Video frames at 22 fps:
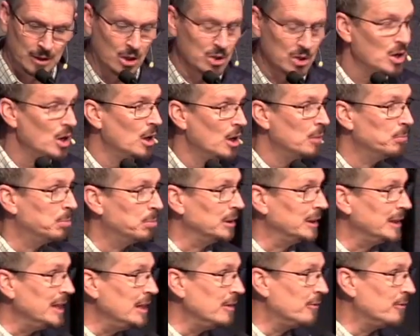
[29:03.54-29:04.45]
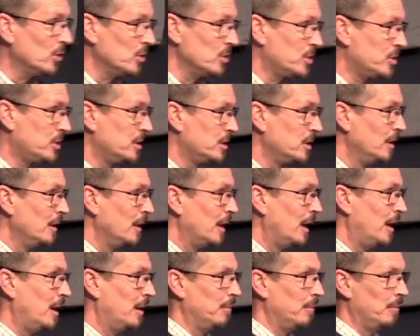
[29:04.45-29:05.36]
They're believers
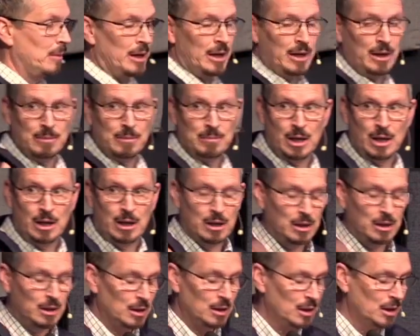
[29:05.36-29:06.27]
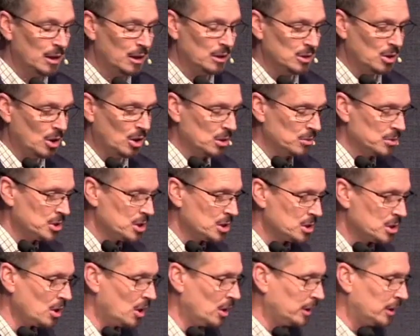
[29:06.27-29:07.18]
I, my, my uh, daughter
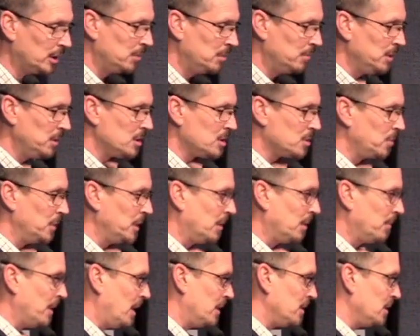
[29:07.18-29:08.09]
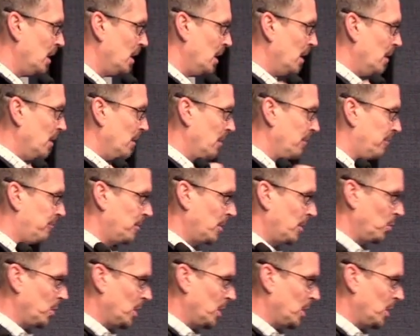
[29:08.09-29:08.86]
was just talking to me this week about uh,